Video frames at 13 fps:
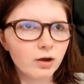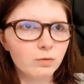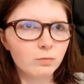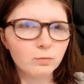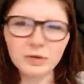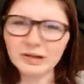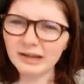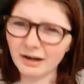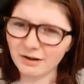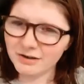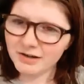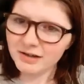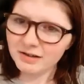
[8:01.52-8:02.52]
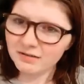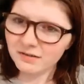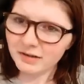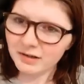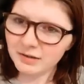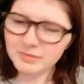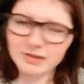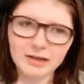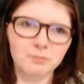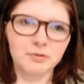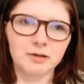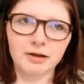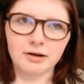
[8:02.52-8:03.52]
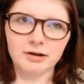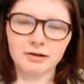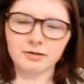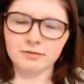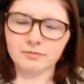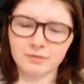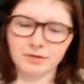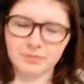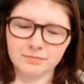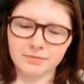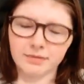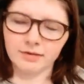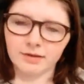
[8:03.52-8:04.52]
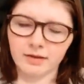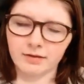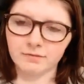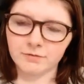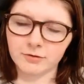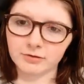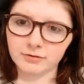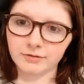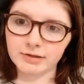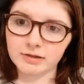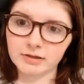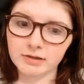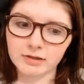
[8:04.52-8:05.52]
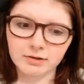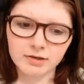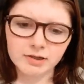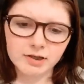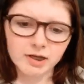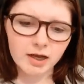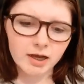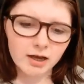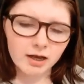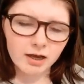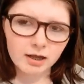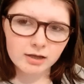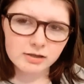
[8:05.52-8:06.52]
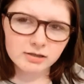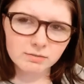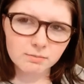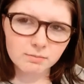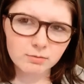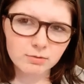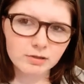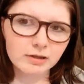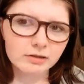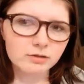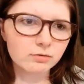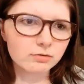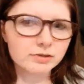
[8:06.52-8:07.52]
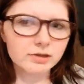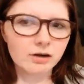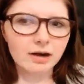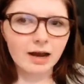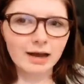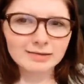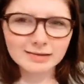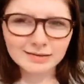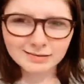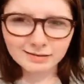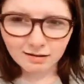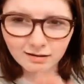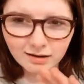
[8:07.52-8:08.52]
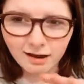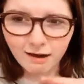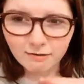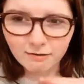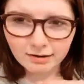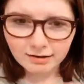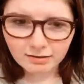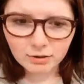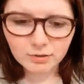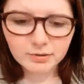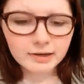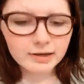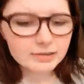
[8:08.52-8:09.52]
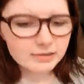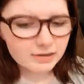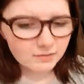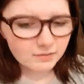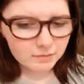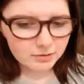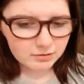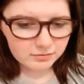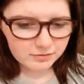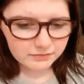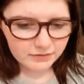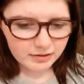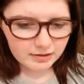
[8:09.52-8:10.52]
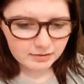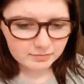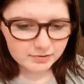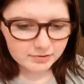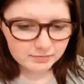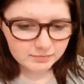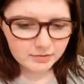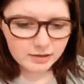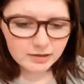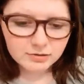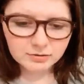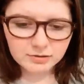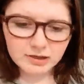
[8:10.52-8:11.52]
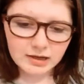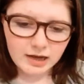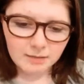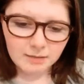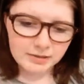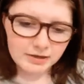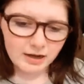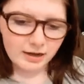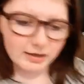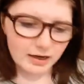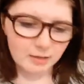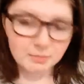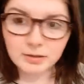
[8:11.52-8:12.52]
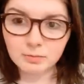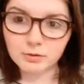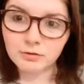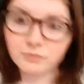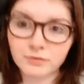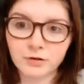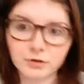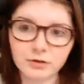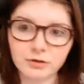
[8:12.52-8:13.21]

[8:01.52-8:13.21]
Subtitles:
Will Herondale vibes, like Will Herondale from the Infernal Devices series. He's giving me real, like, the whole sarcastic, snarky Herondale. He's giving me those vibes. Let's go see Cabin 9. I'm in the mood for a good